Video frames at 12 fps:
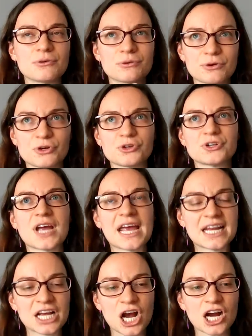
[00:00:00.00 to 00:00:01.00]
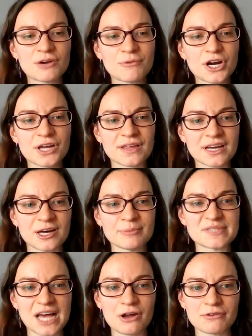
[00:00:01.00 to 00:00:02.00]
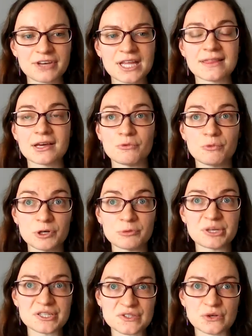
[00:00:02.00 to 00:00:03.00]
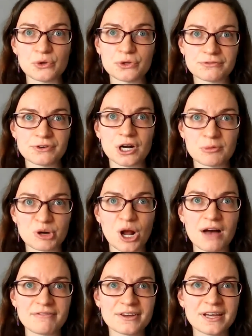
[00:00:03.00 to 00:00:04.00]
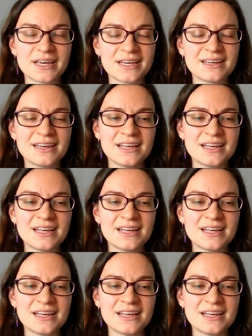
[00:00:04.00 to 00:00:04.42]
creating artwork that comes out of it that will be sold for a profit,